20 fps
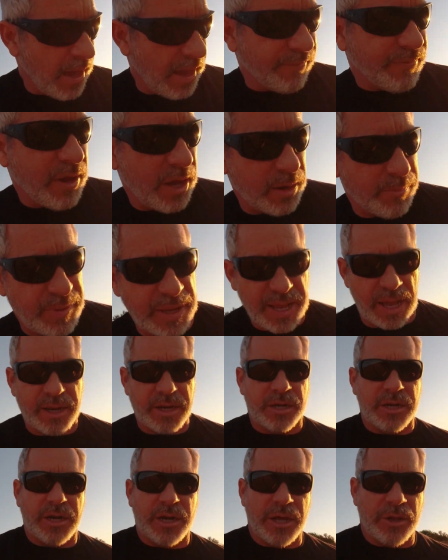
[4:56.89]
I've got to be out
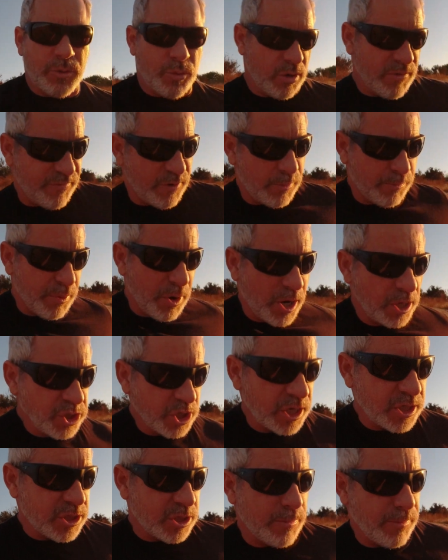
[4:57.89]
on another one of our
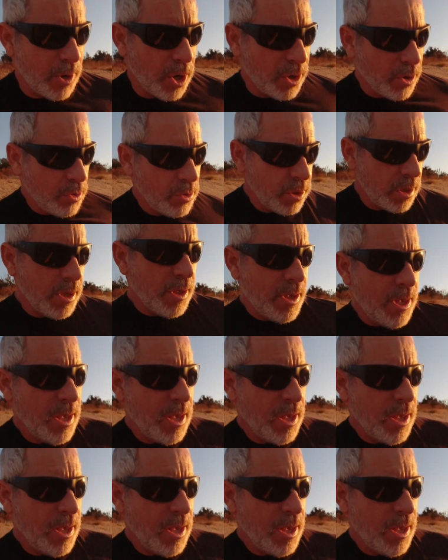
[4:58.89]
projects tomorrow,